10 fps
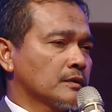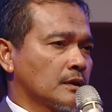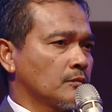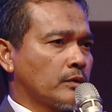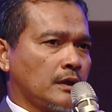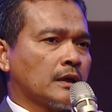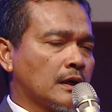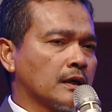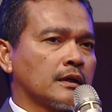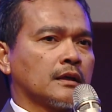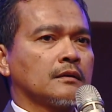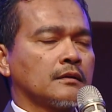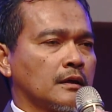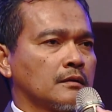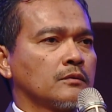that where AI
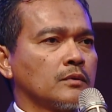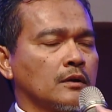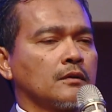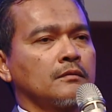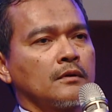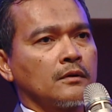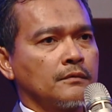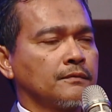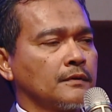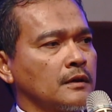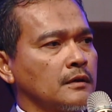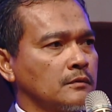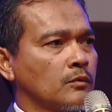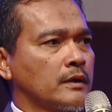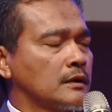can do a lot of
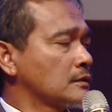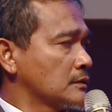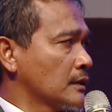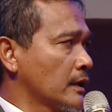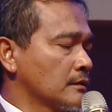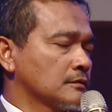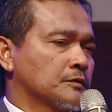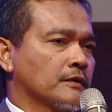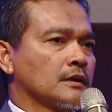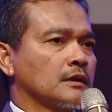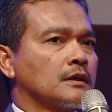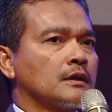wonders in that sphere.